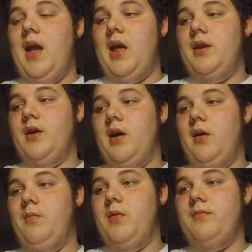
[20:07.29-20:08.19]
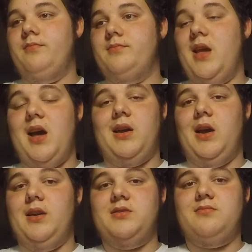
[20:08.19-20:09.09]
And yeah,
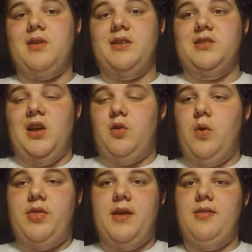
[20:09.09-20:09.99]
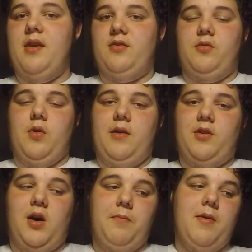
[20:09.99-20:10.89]
guys, I stuck with it, and this is where
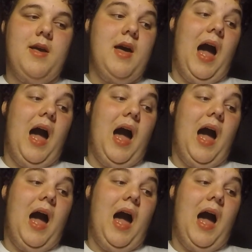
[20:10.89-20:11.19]
I've come.